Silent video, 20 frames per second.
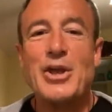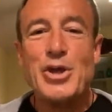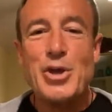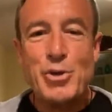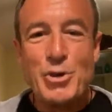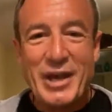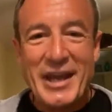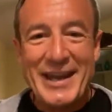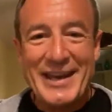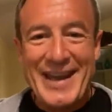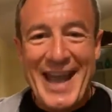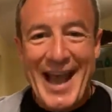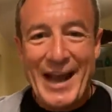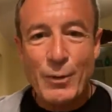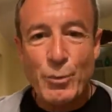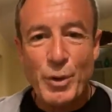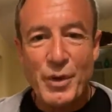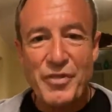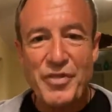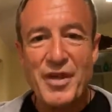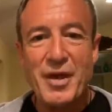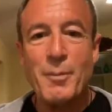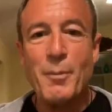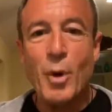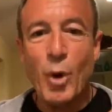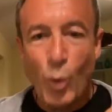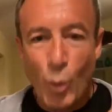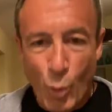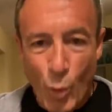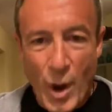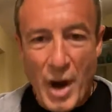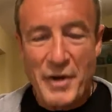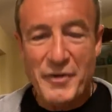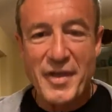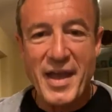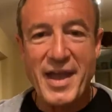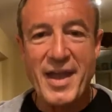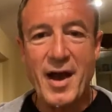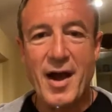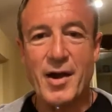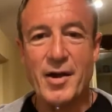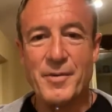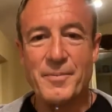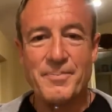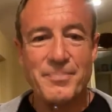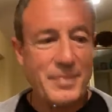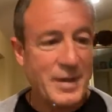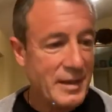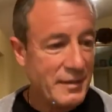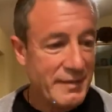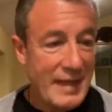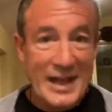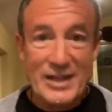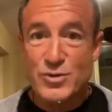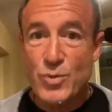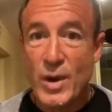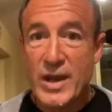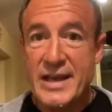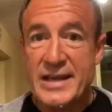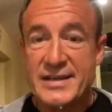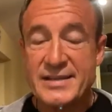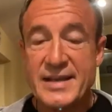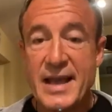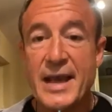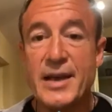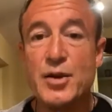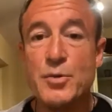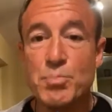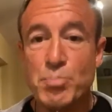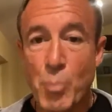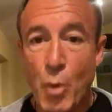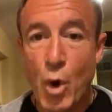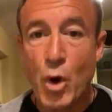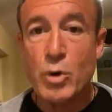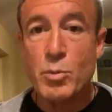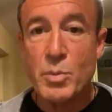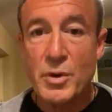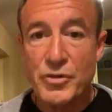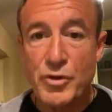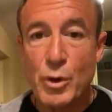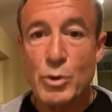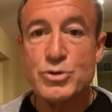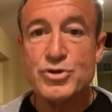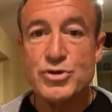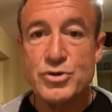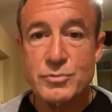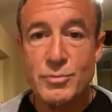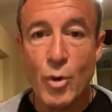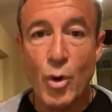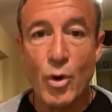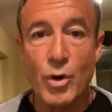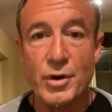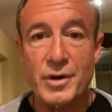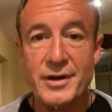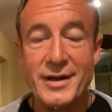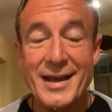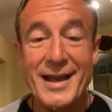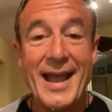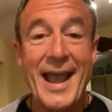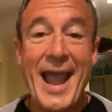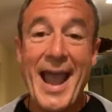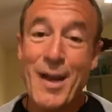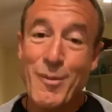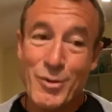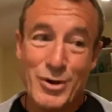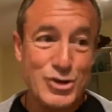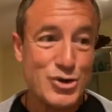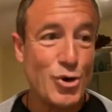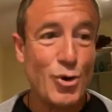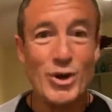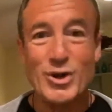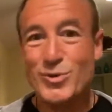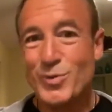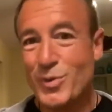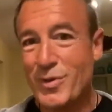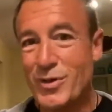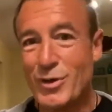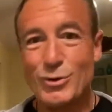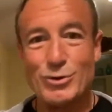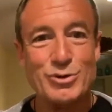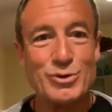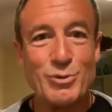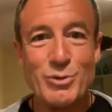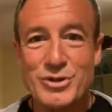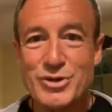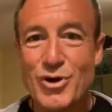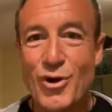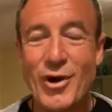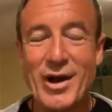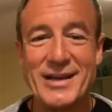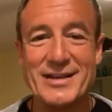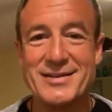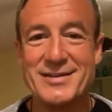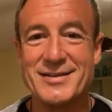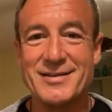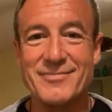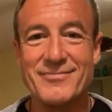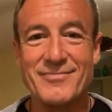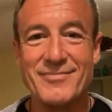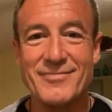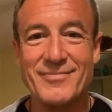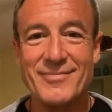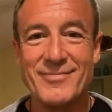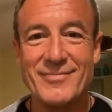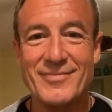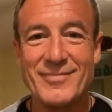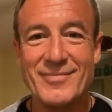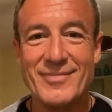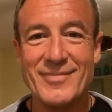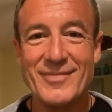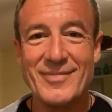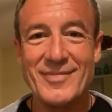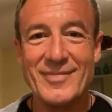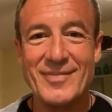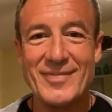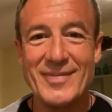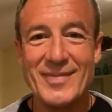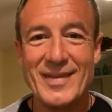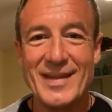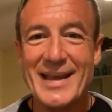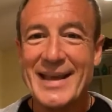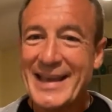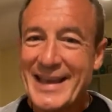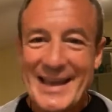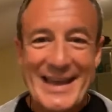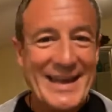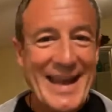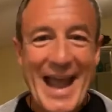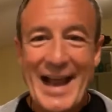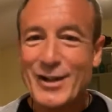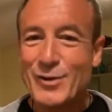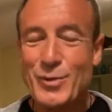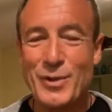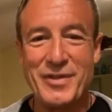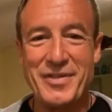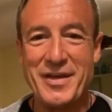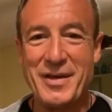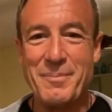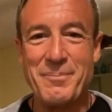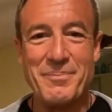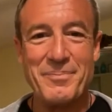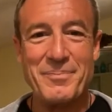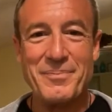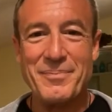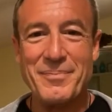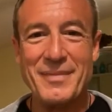you connect with them where they are. That's why he said, mourn with those who mourn and rejoice with those who rejoice. Connect with them.